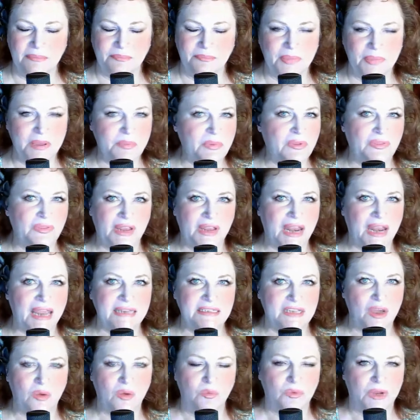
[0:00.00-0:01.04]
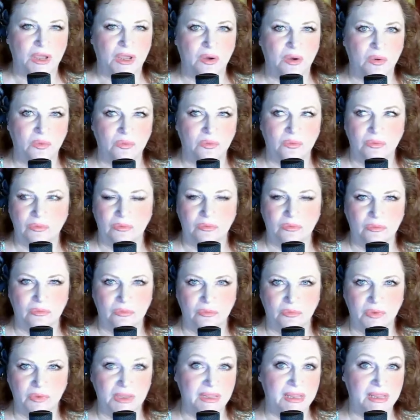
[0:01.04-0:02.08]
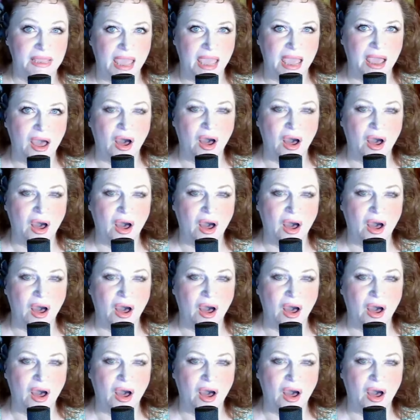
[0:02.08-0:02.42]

people that I don't know really at